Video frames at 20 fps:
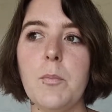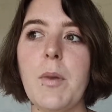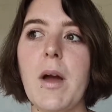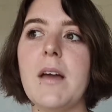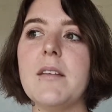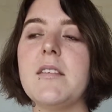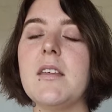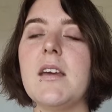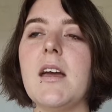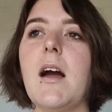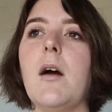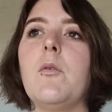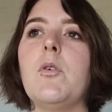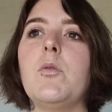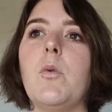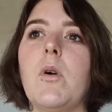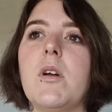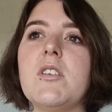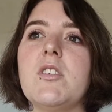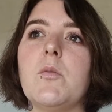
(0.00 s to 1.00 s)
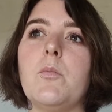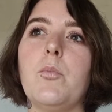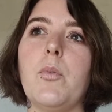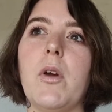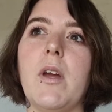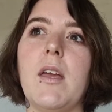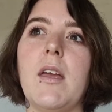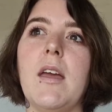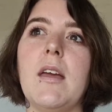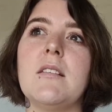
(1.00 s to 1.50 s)
I think I would want to
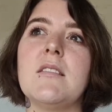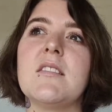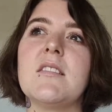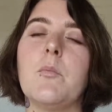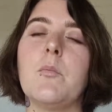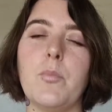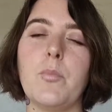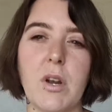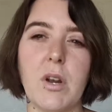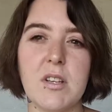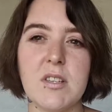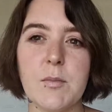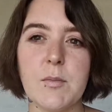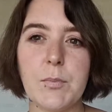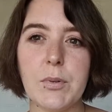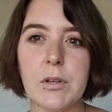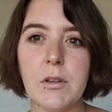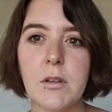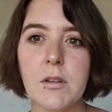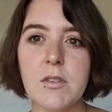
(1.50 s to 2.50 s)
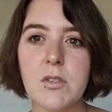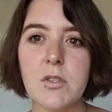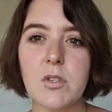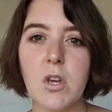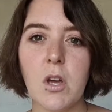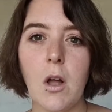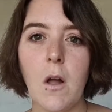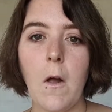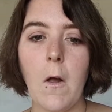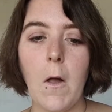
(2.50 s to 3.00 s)
bring in some principles
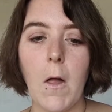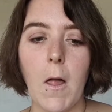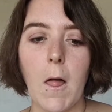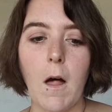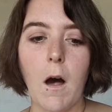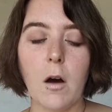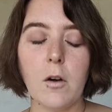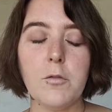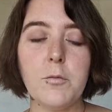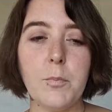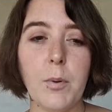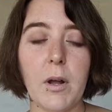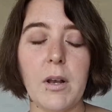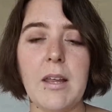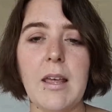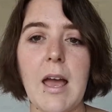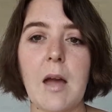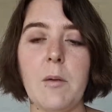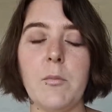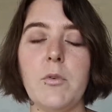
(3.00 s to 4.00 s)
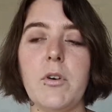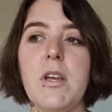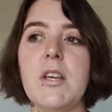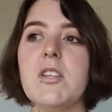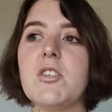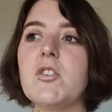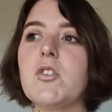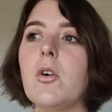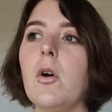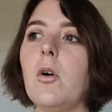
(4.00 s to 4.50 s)
of polyamory.
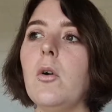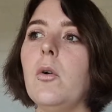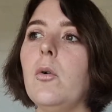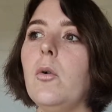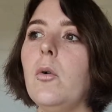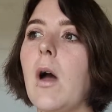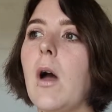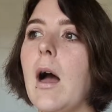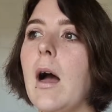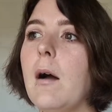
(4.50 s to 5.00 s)
So,